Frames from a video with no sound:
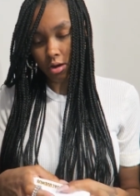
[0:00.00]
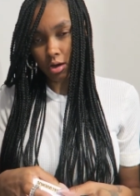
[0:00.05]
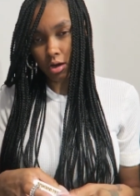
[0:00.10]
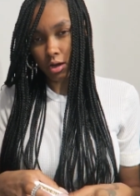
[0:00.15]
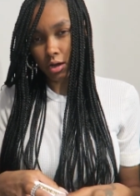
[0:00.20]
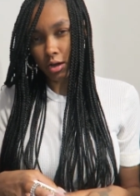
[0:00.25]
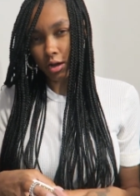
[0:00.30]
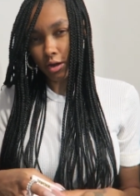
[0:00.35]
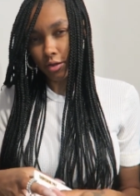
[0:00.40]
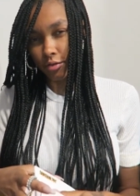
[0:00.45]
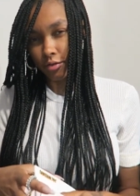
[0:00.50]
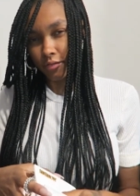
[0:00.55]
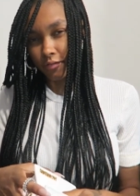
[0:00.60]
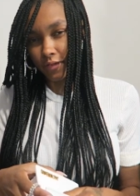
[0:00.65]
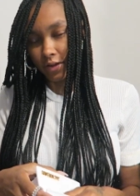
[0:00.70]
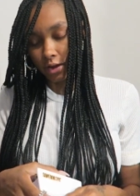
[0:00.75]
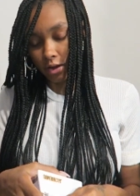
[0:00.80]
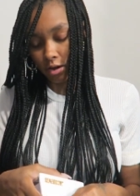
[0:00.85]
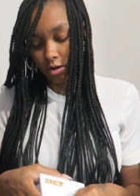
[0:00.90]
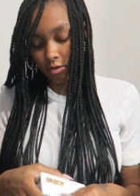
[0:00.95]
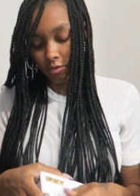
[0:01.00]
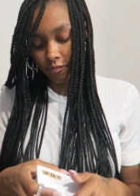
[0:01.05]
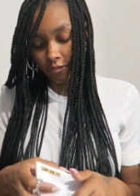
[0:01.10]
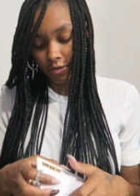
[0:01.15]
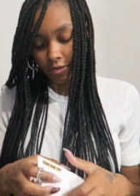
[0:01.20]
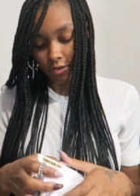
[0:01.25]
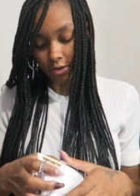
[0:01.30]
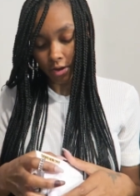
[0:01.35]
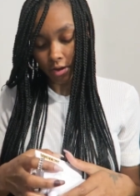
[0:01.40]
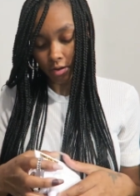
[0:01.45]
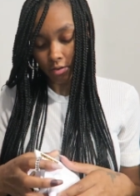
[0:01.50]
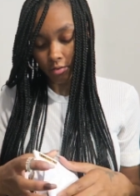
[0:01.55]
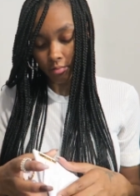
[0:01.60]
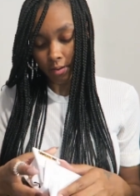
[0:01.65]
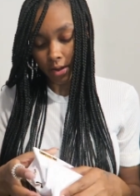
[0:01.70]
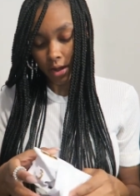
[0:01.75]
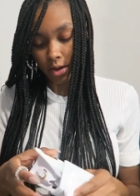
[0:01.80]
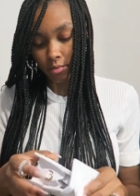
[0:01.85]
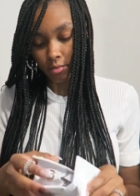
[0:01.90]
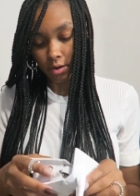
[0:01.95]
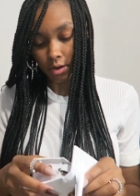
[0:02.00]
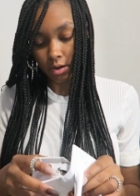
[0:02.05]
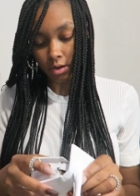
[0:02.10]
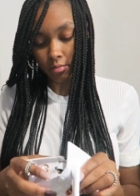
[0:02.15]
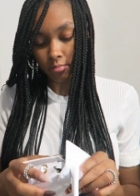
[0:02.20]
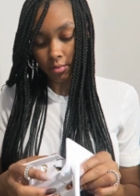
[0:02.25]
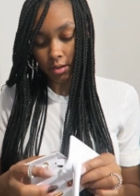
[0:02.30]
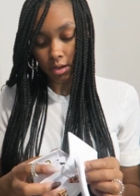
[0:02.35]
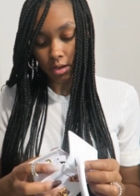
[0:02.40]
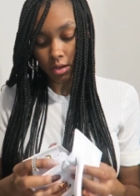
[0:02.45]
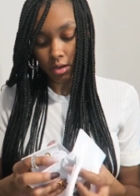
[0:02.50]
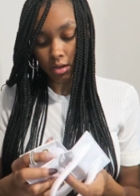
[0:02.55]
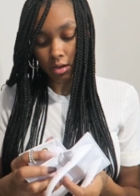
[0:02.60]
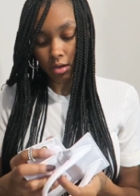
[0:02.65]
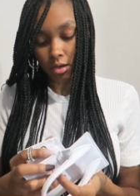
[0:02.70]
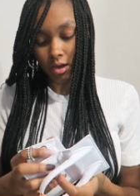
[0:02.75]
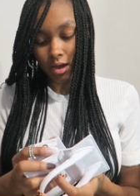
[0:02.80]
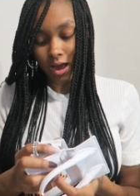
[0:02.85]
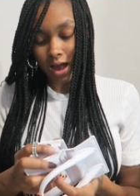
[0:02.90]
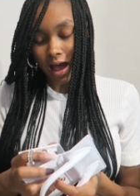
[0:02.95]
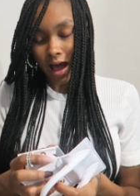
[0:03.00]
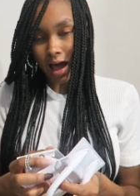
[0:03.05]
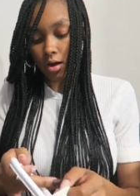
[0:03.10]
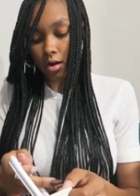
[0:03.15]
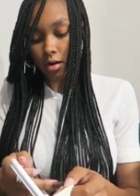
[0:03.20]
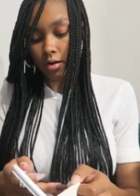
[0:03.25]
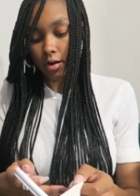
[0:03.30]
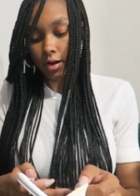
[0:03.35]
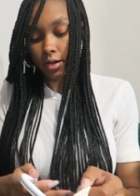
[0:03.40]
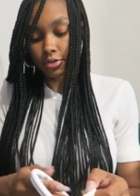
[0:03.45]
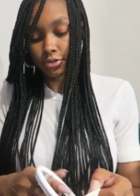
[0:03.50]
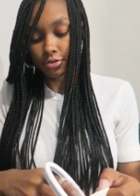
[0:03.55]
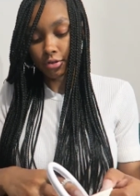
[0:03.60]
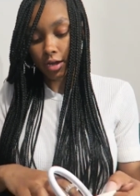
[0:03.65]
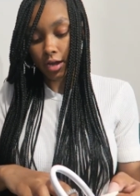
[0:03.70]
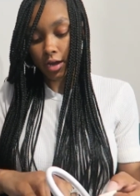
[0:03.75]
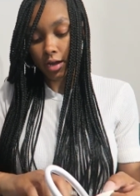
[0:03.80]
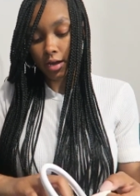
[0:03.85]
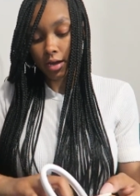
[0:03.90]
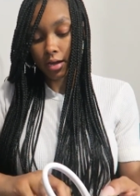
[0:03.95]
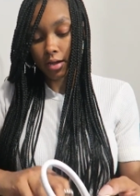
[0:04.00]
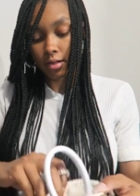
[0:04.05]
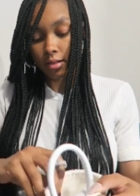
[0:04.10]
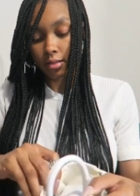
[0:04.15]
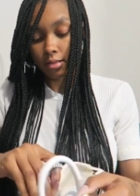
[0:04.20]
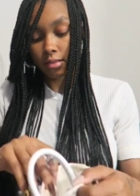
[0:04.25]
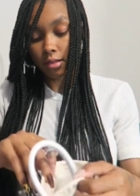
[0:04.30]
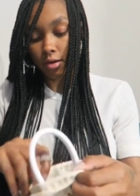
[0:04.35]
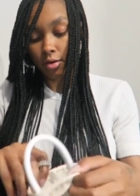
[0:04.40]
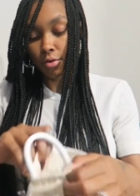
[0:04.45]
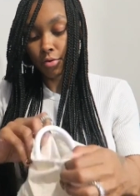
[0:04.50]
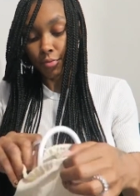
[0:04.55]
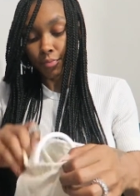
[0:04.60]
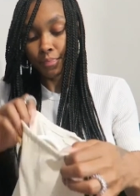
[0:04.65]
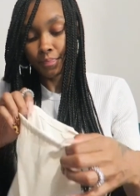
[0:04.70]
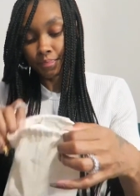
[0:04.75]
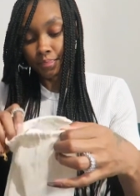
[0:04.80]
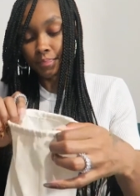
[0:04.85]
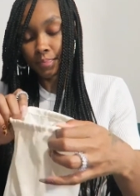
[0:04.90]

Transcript: another video for the other bag when it comes in. All right, you guys, so